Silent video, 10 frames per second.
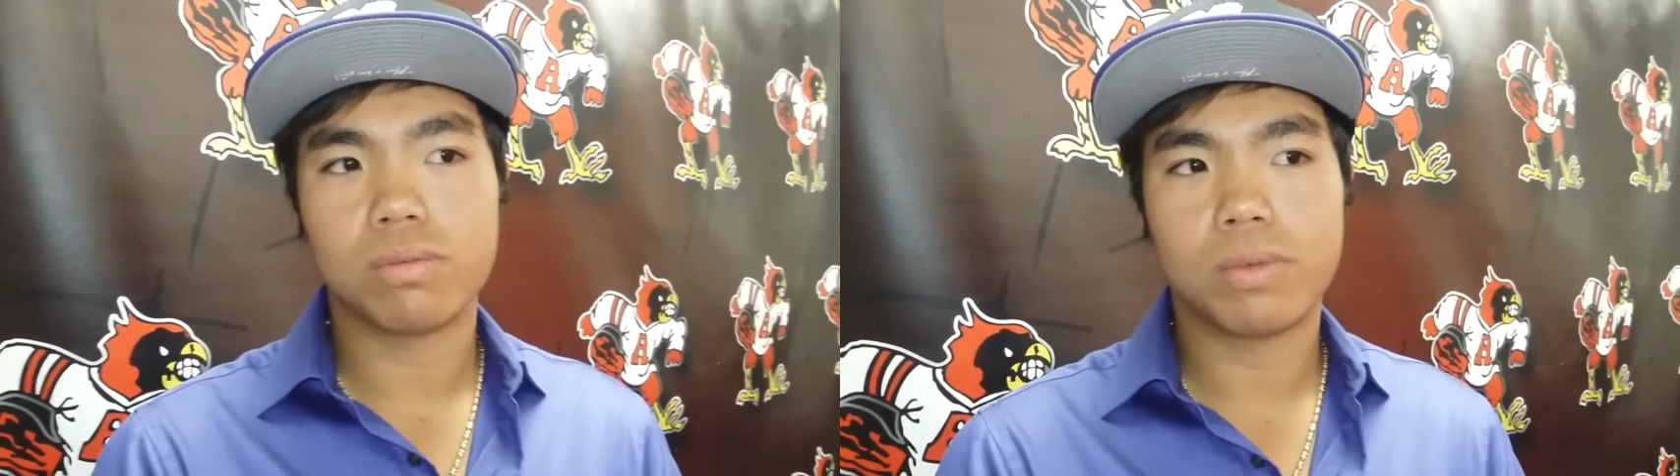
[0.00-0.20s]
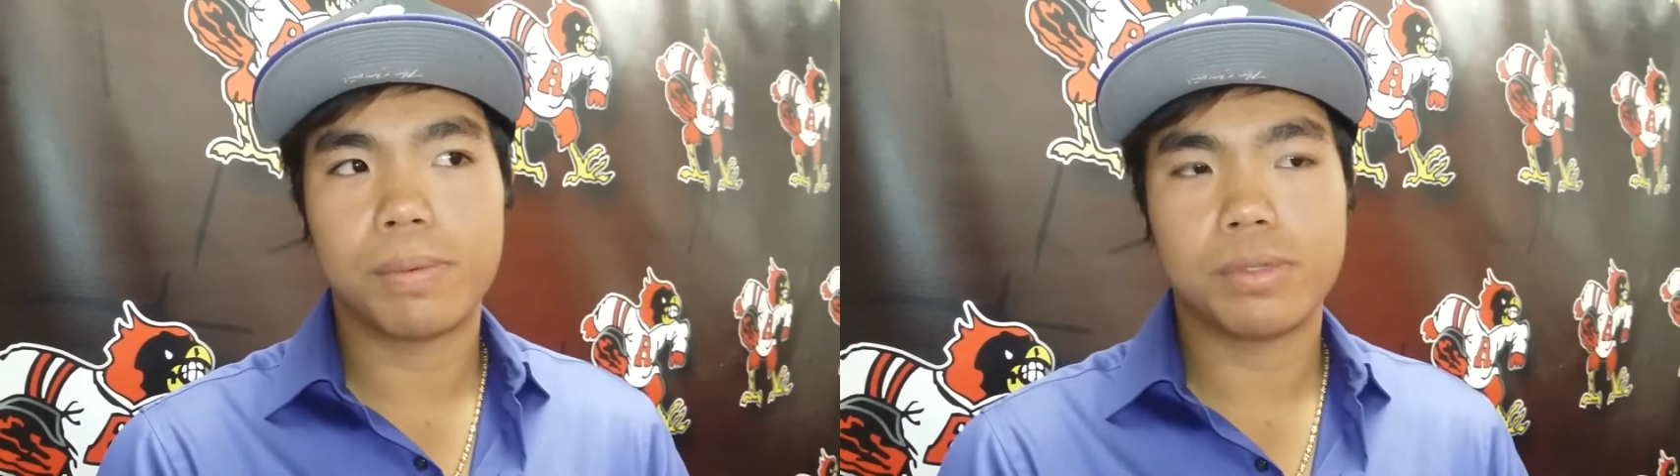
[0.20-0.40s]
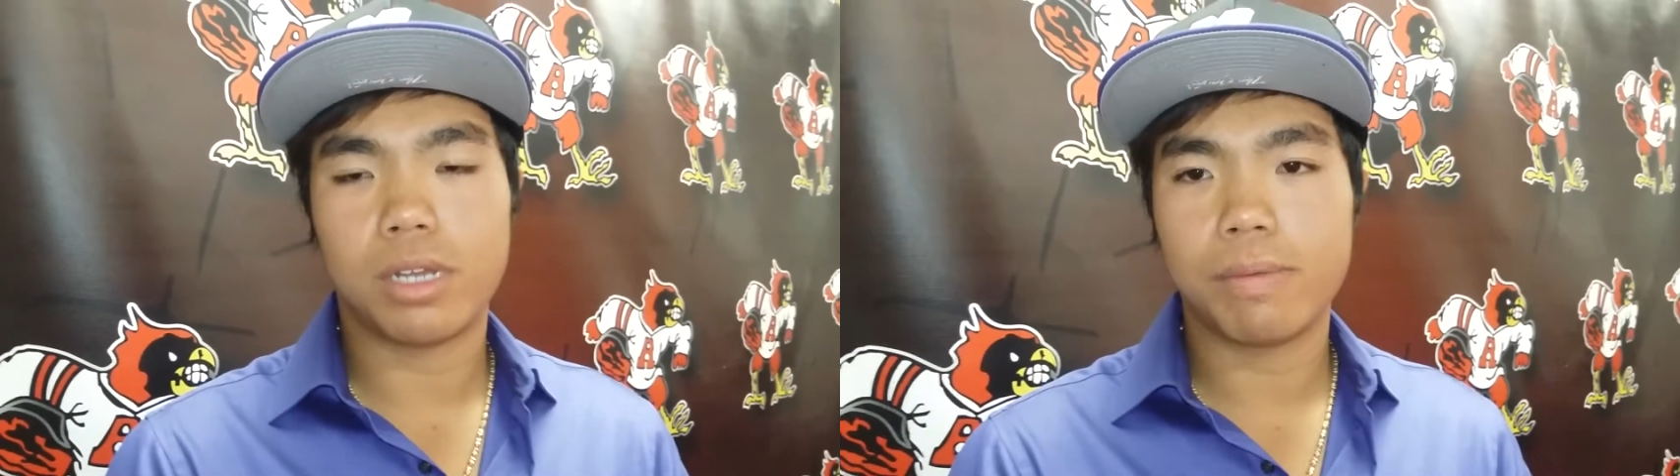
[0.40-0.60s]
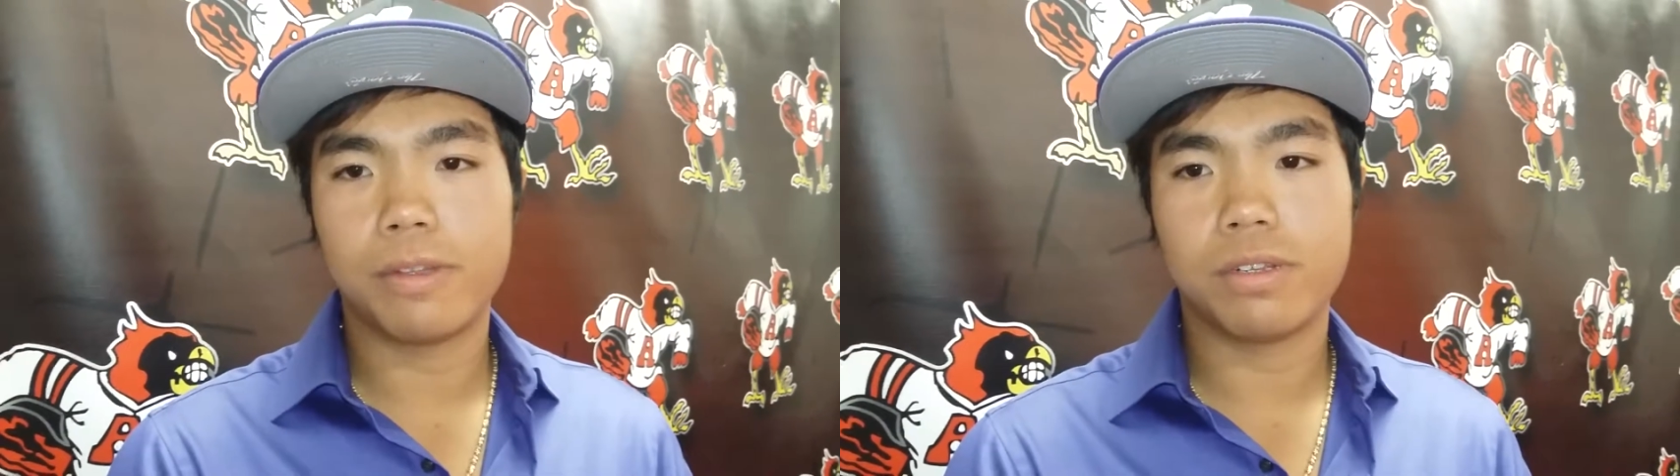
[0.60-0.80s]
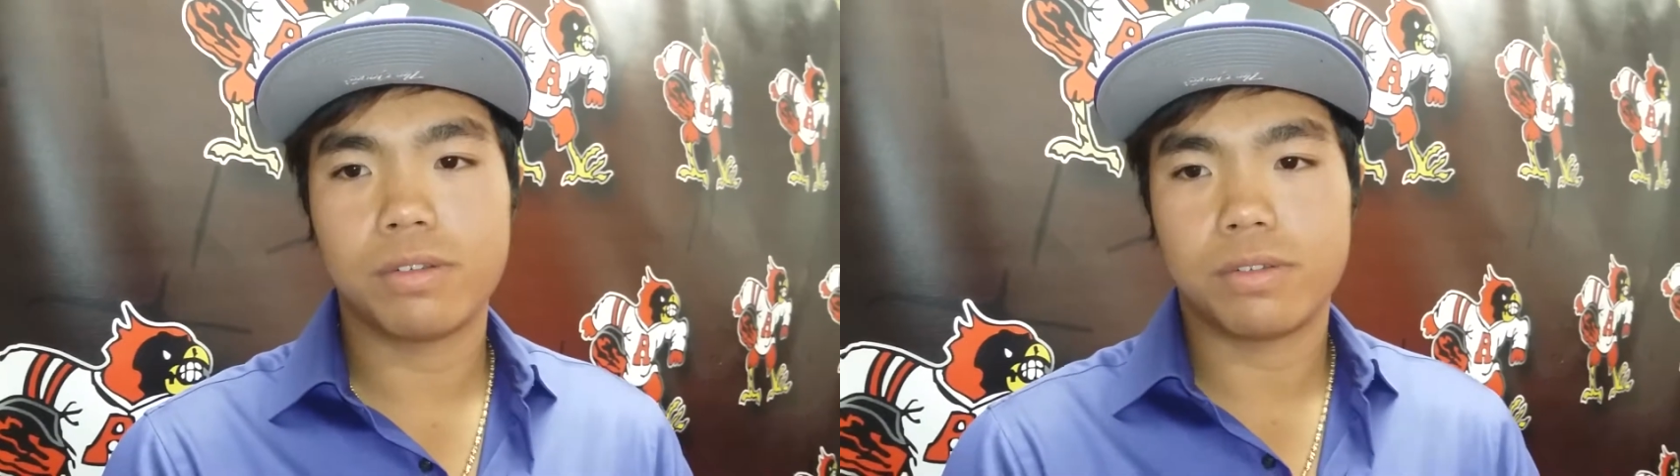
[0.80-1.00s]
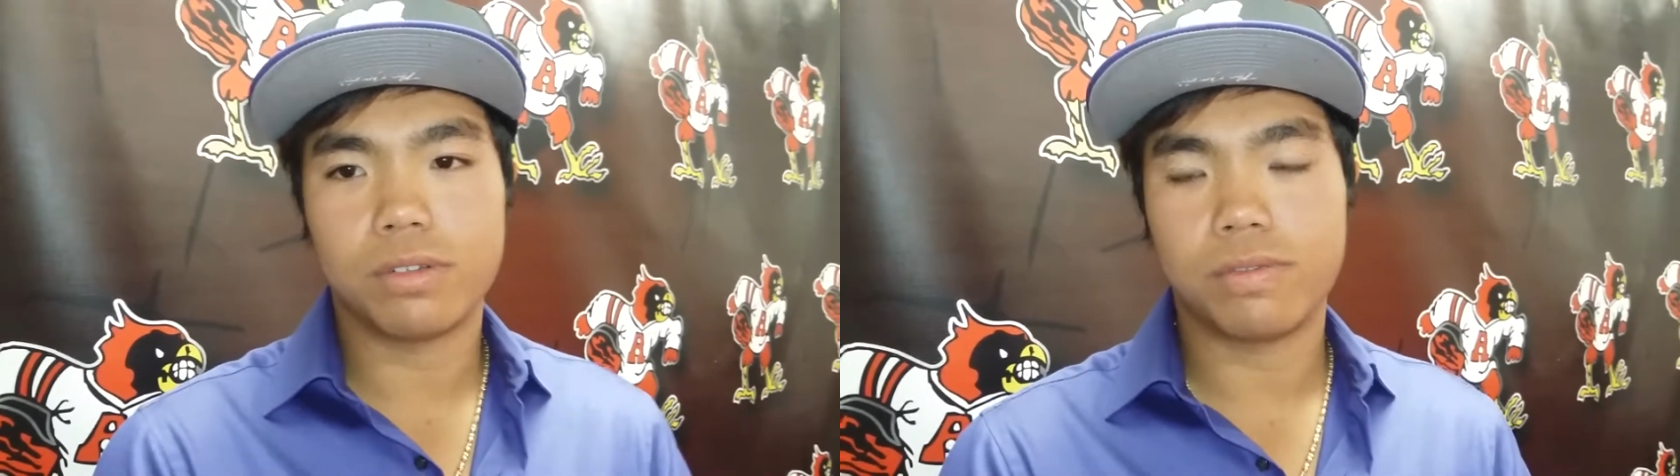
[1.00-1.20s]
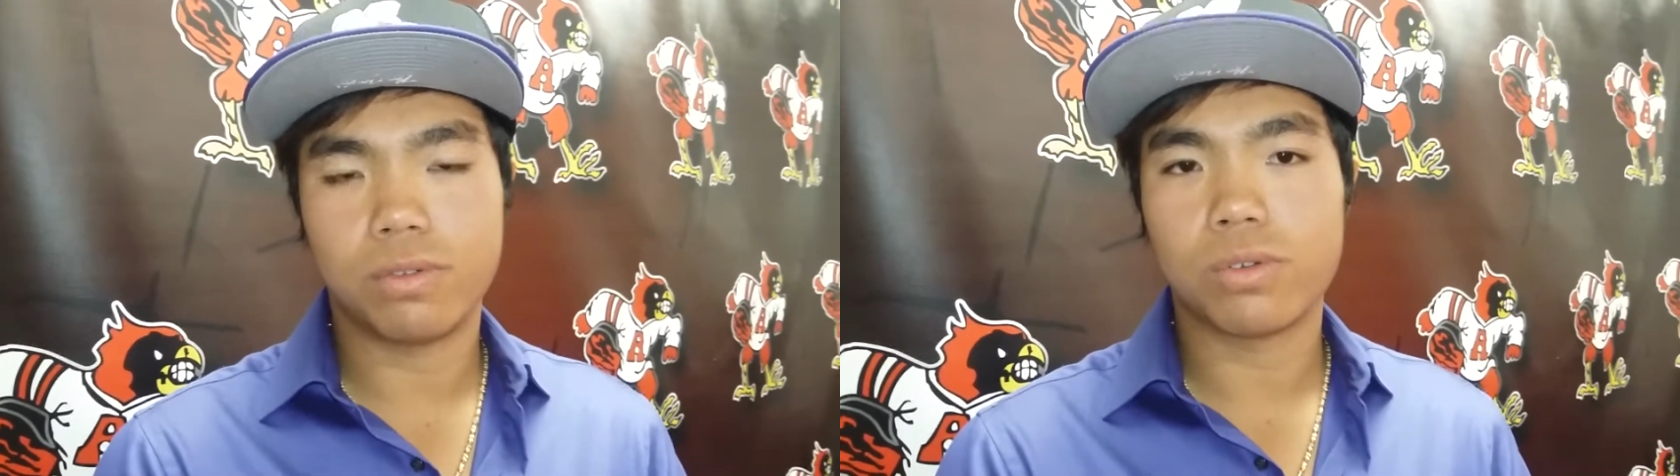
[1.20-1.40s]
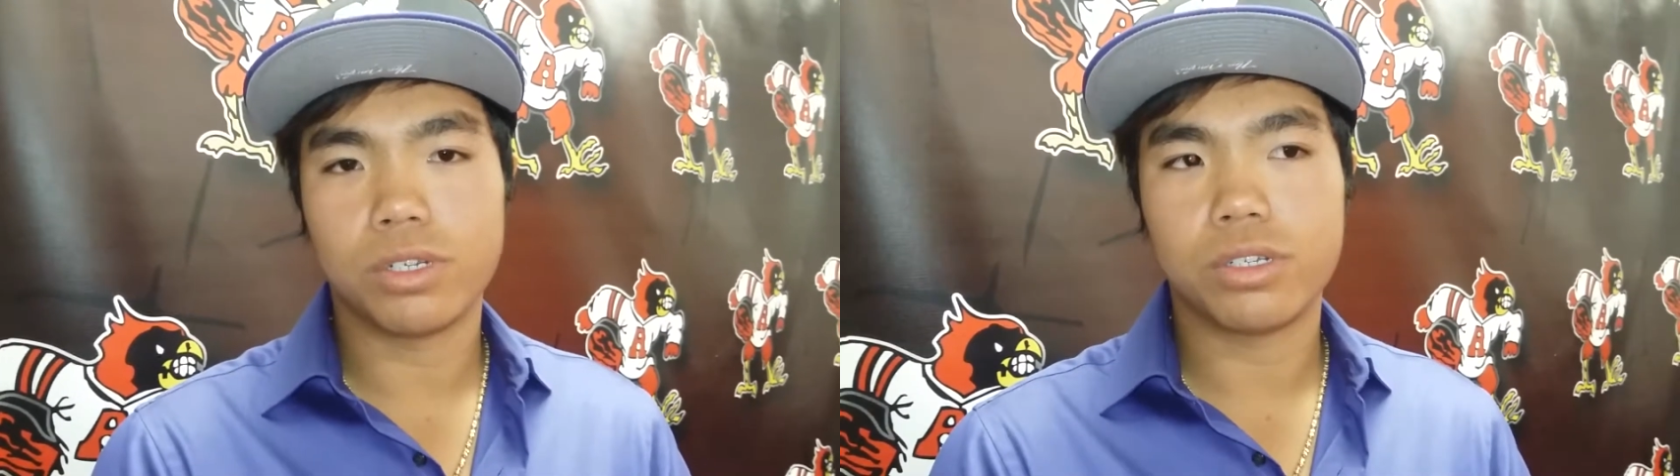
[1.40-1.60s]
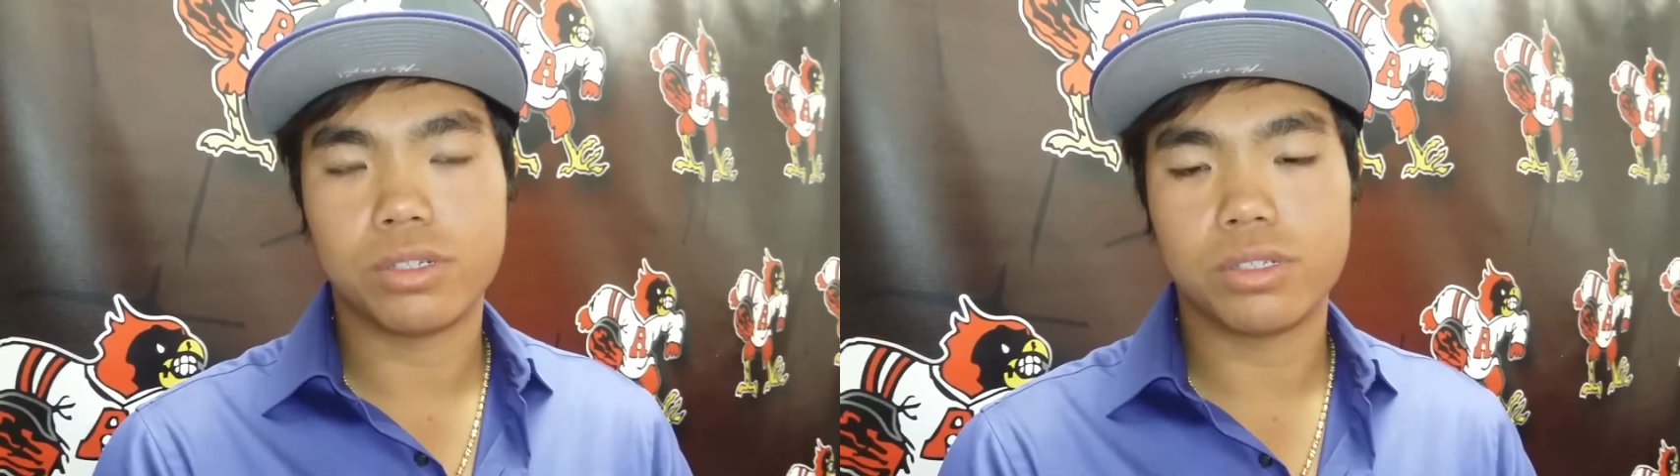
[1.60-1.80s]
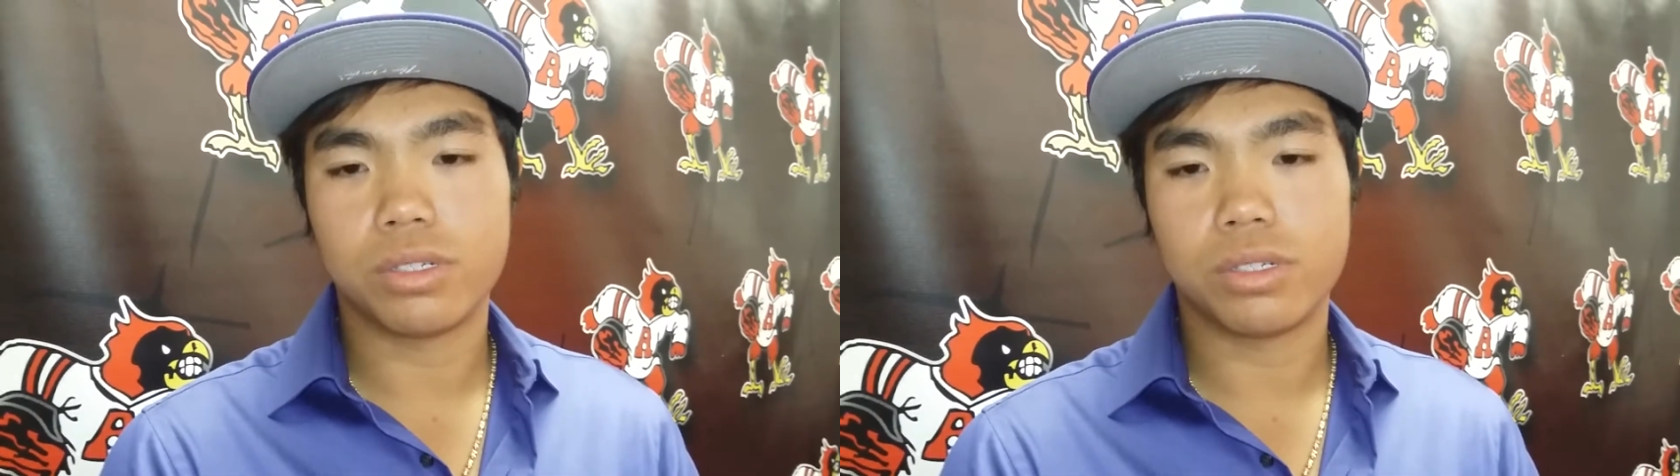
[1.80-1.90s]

rep- I've been here four years.